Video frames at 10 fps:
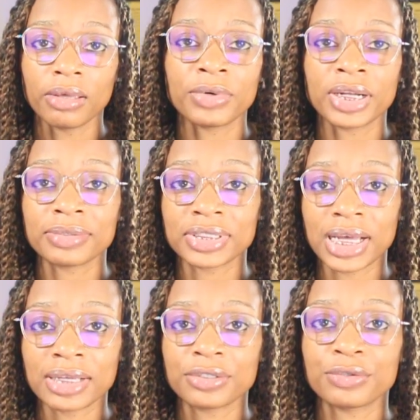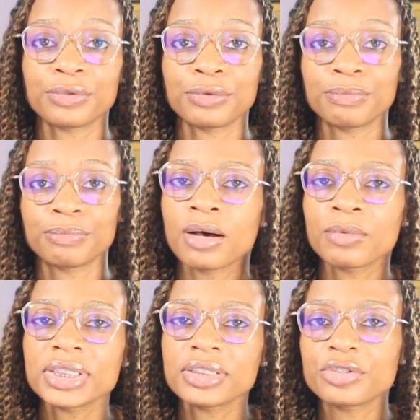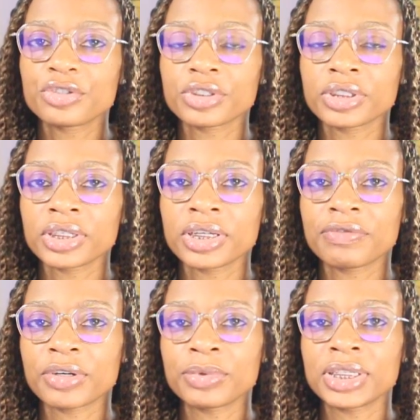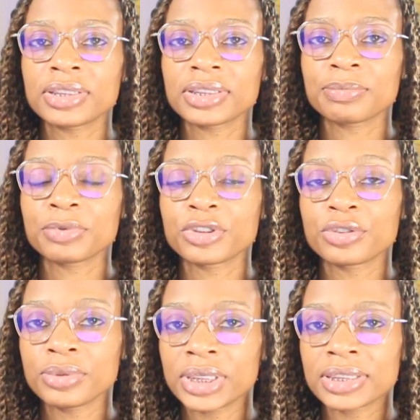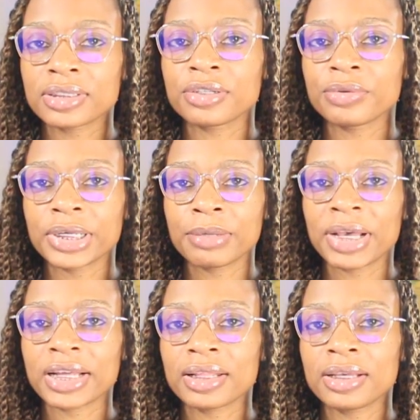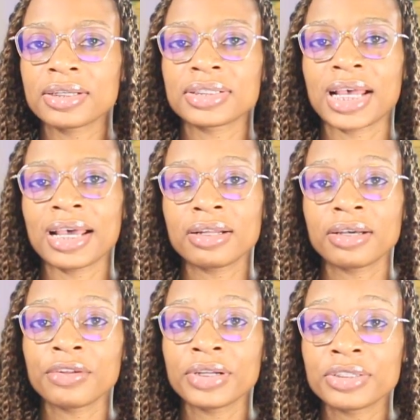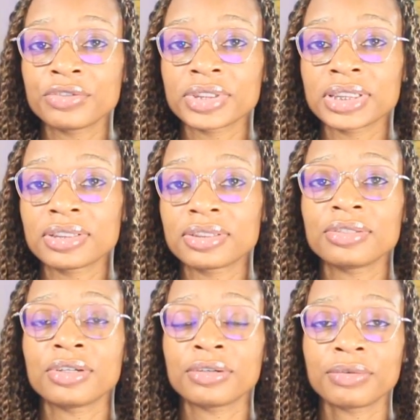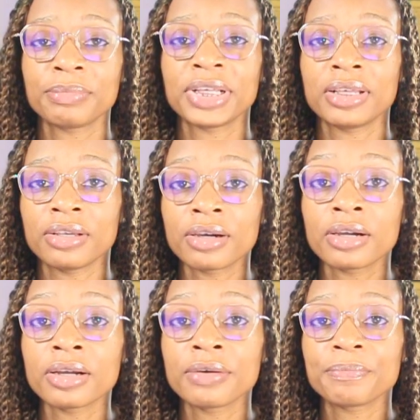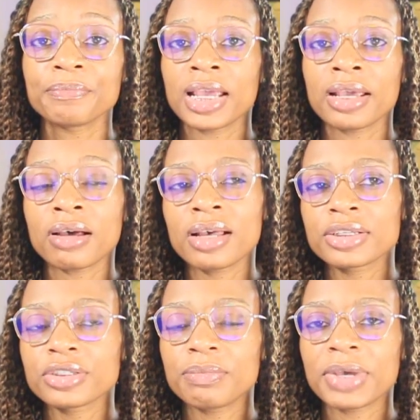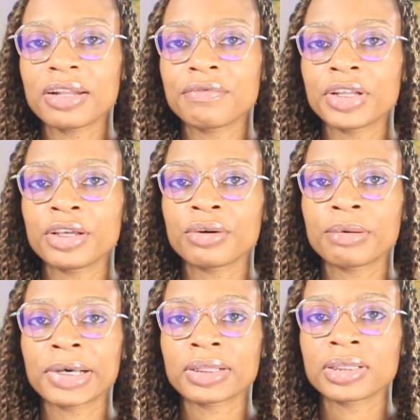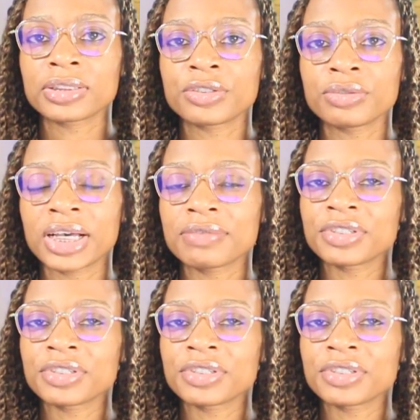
when I was in high school. I wasn't sure if I wanted to pursue it as a career back then because I had other interests, you know, being younger. And I actually made a video about this too. I have